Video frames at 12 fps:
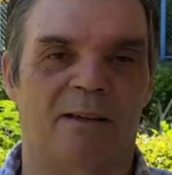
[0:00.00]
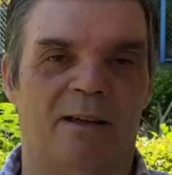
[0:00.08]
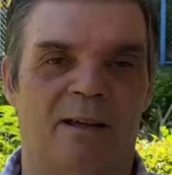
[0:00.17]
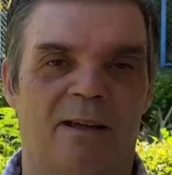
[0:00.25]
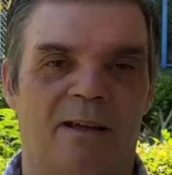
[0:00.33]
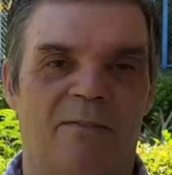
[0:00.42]

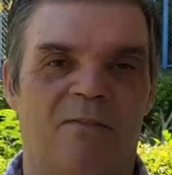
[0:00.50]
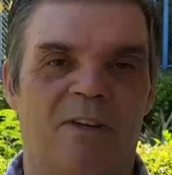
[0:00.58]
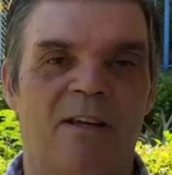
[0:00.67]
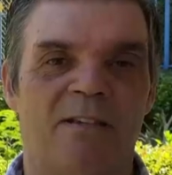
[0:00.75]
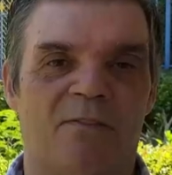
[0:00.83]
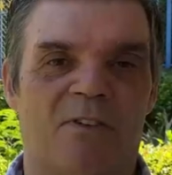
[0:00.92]
a
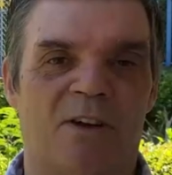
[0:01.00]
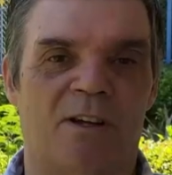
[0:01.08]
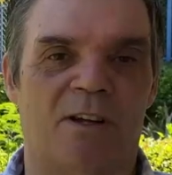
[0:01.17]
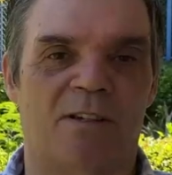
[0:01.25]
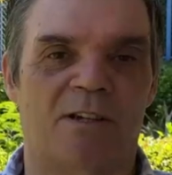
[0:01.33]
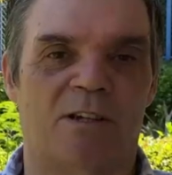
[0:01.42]
visa for
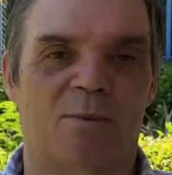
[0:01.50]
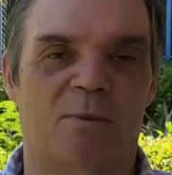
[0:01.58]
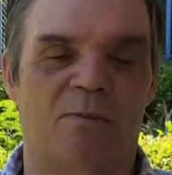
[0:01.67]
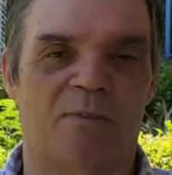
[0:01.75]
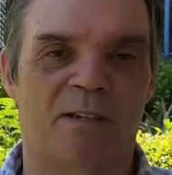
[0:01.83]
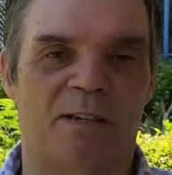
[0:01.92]
her to come
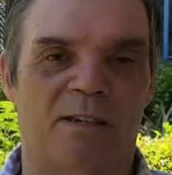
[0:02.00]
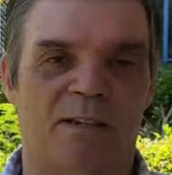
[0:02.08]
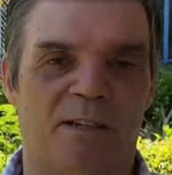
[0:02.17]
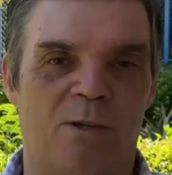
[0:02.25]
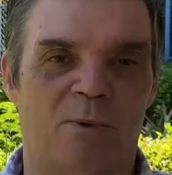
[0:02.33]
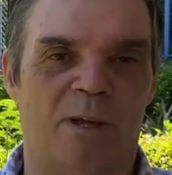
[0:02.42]
and visit
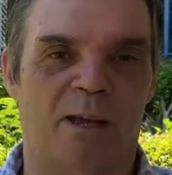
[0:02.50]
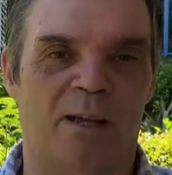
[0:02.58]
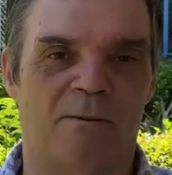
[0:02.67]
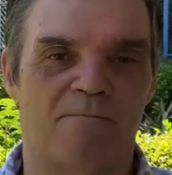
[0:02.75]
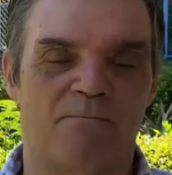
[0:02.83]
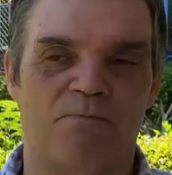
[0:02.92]
the UK.